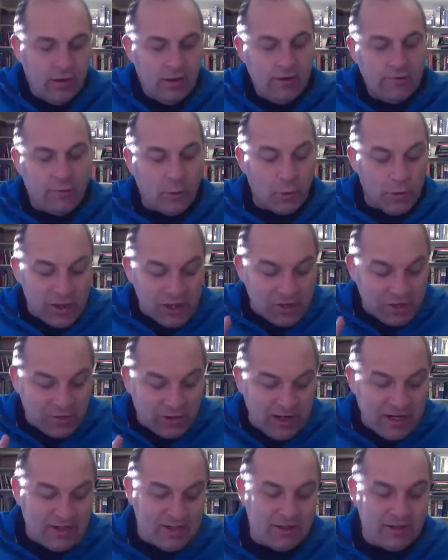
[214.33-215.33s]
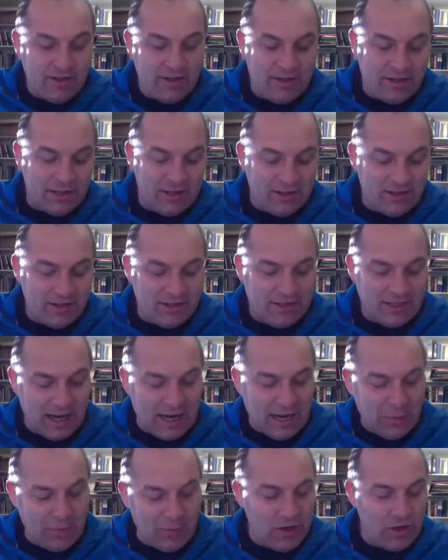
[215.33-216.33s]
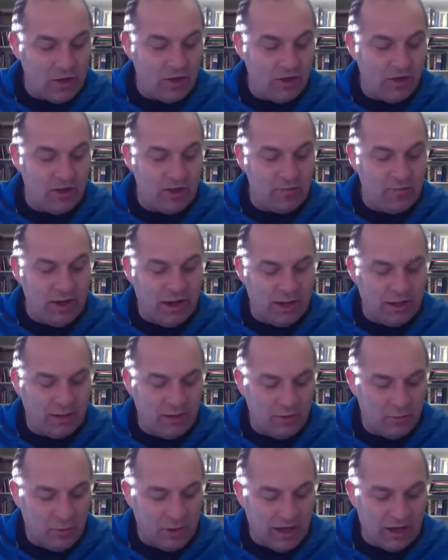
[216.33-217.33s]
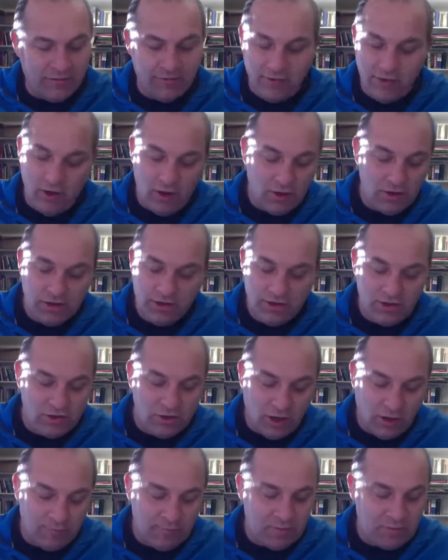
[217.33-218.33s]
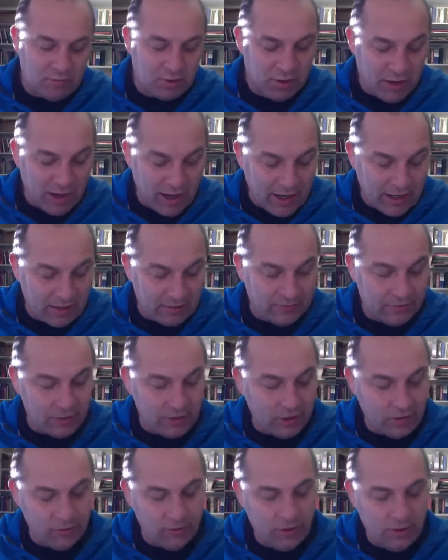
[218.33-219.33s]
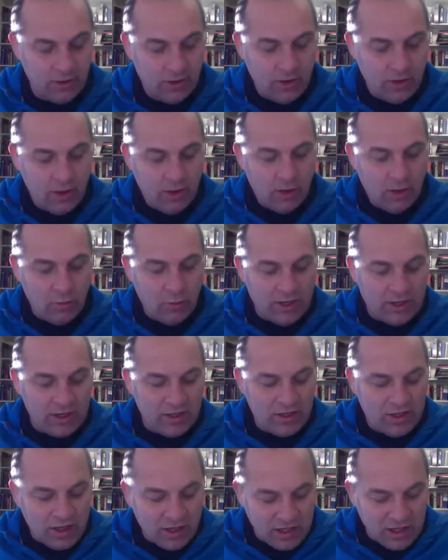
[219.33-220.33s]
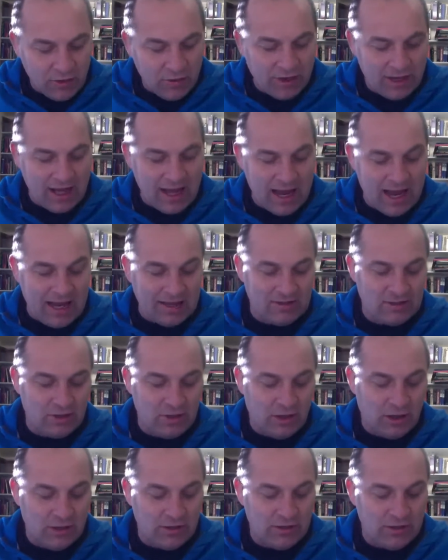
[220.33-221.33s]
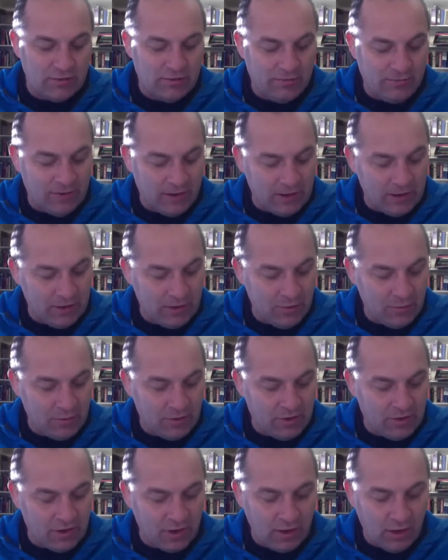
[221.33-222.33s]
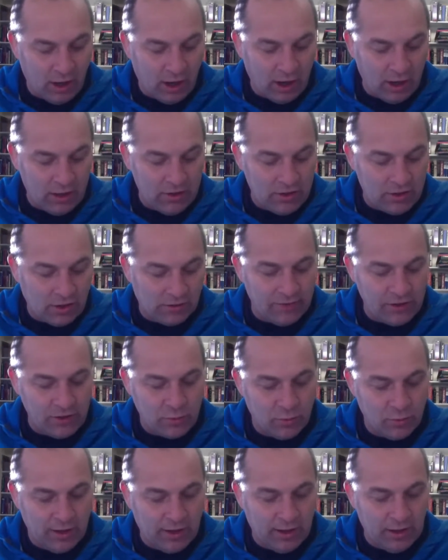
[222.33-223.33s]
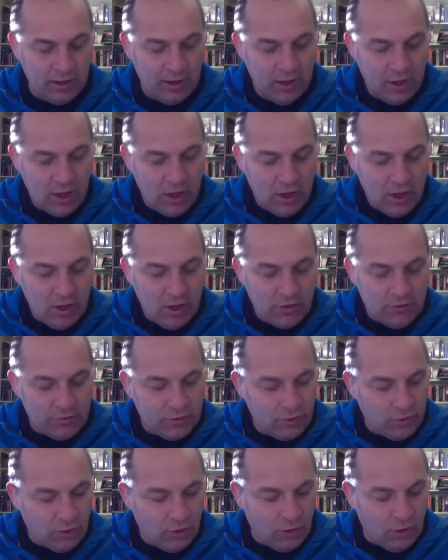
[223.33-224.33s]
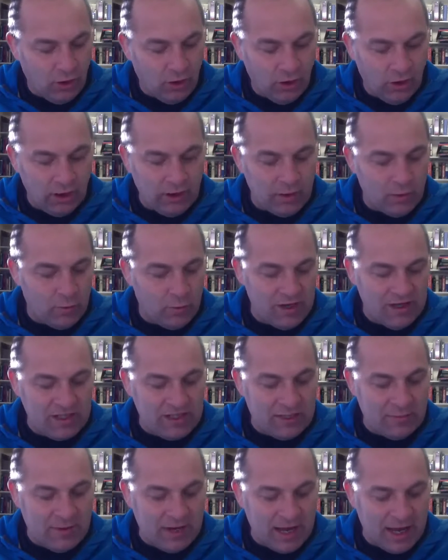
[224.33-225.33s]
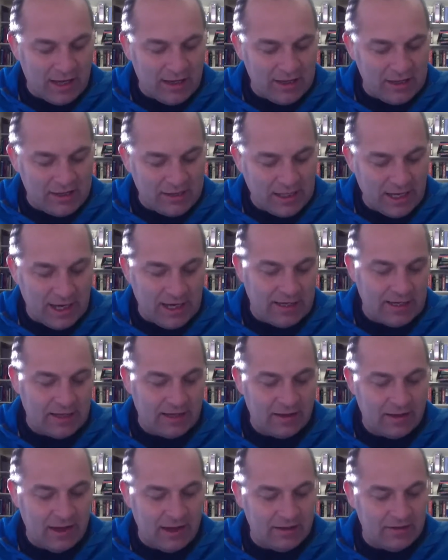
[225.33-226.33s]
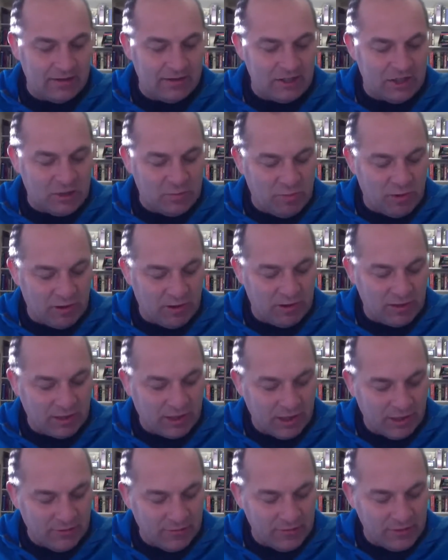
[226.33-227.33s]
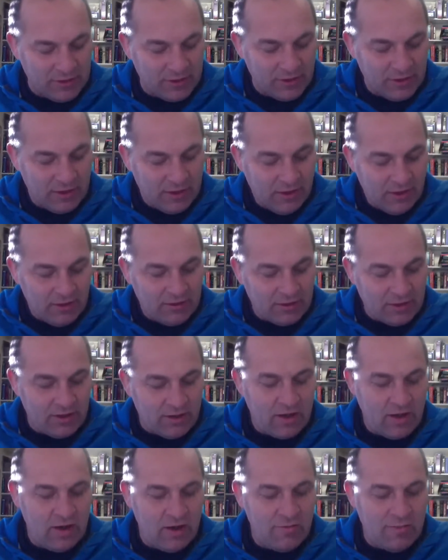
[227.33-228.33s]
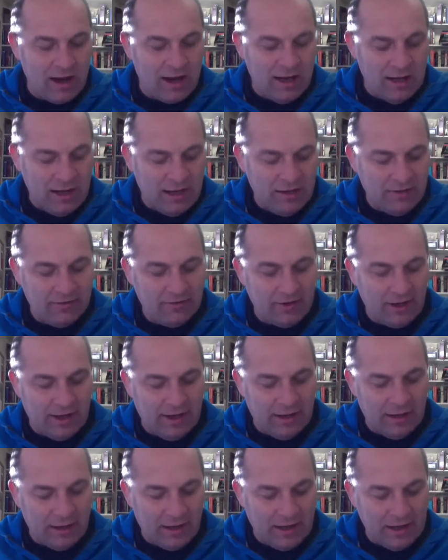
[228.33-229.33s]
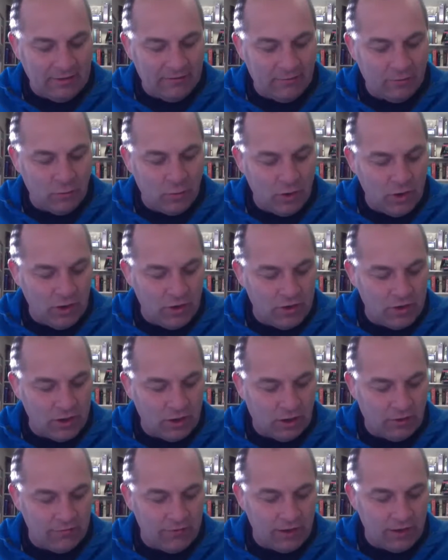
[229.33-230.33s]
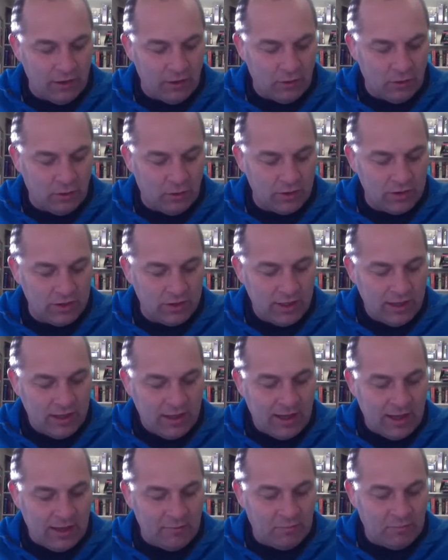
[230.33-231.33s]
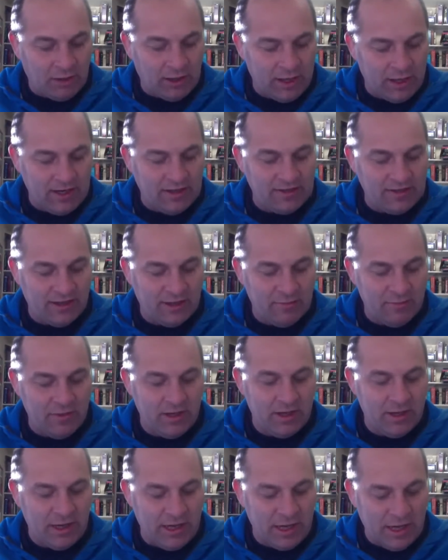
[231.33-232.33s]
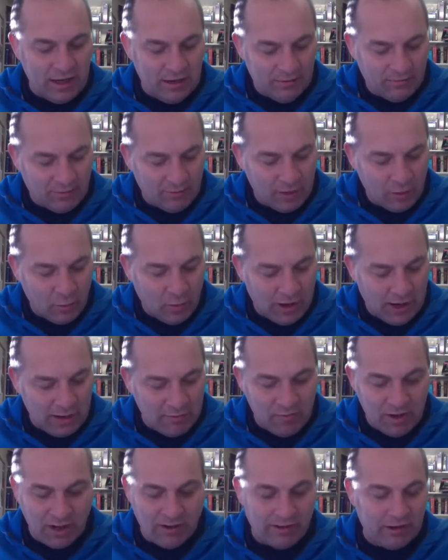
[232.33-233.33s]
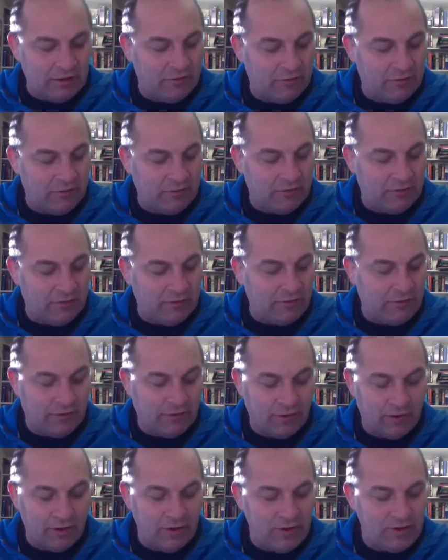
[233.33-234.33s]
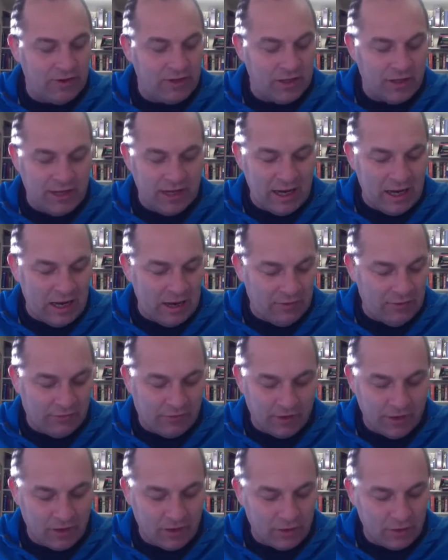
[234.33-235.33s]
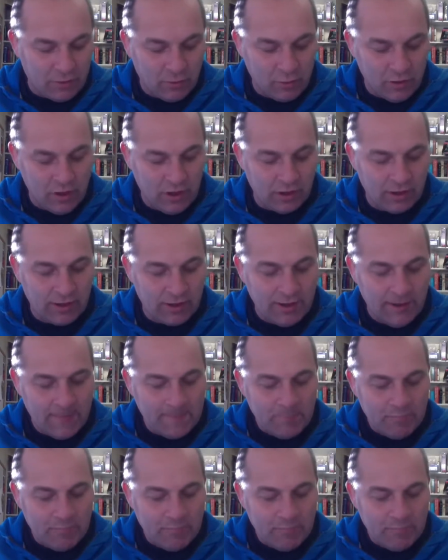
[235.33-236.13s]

For this reason, since the day we heard about you, we have not stopped praying for you. We continually ask God to fill you with the knowledge of his will through all the wisdom and understanding that the Spirit gives, so that you may live a life worthy of the Lord and please him in every way, bearing fruit in every good work,